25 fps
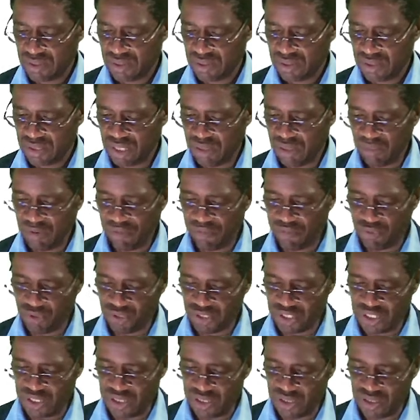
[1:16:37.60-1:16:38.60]
Number
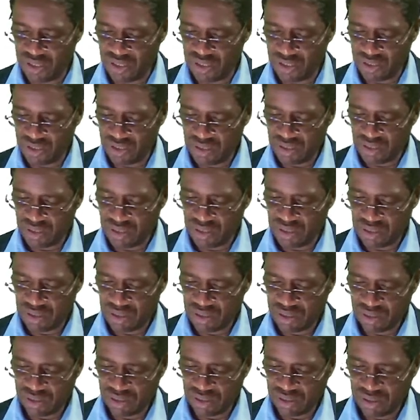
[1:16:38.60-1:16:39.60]
14.
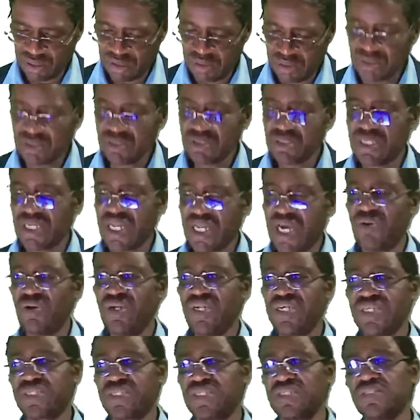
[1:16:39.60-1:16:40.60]
Now
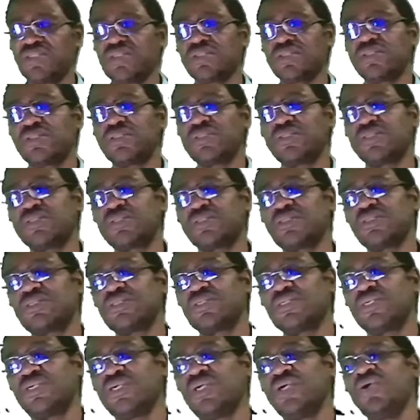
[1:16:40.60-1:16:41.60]
listen.
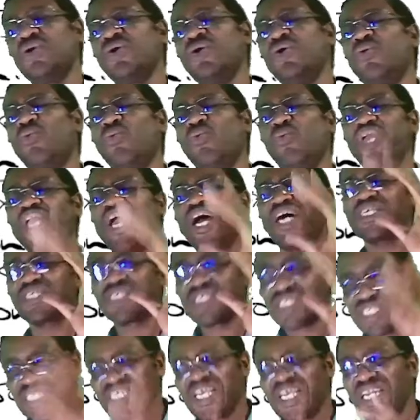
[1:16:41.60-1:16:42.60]
We are
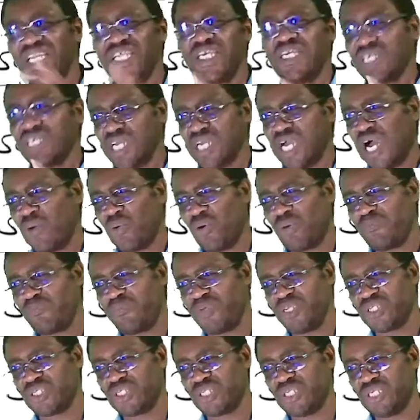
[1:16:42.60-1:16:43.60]
selling our
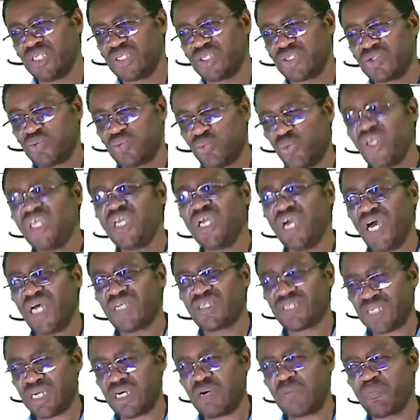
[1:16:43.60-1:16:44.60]
business, we as
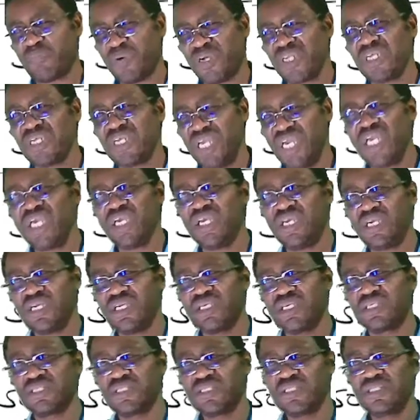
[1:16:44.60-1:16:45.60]
company
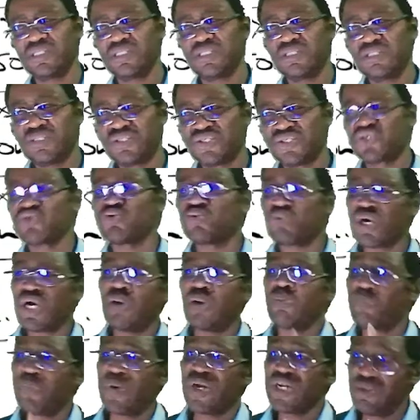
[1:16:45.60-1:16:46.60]
A, to
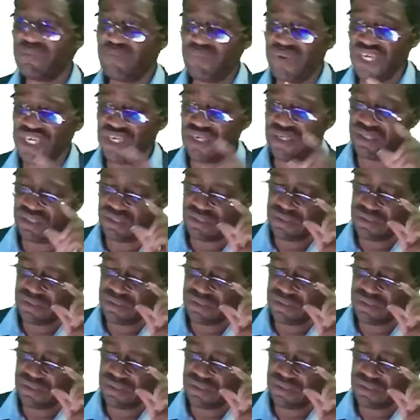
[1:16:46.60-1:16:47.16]
company B.